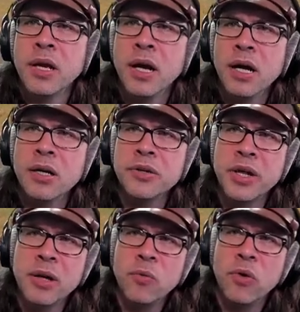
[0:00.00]
I heard
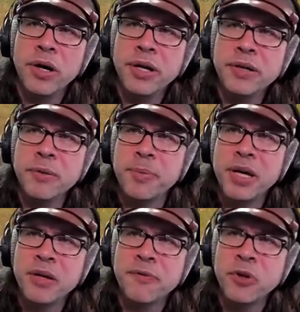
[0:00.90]
that one of the
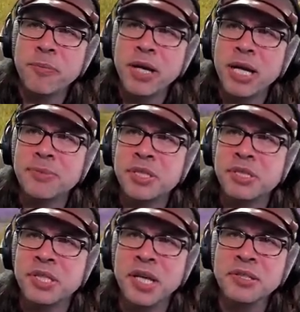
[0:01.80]
battlefield maps is
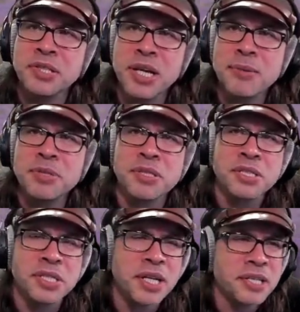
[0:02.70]
10 times the
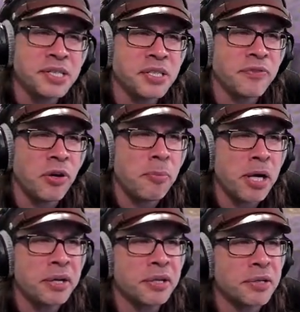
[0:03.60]
size of
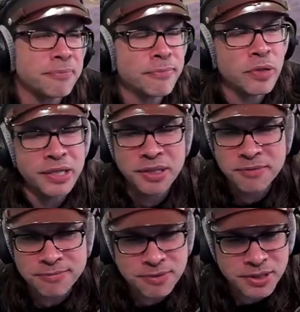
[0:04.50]
Hamada. Well,
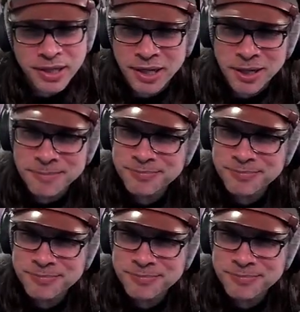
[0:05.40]
yeah.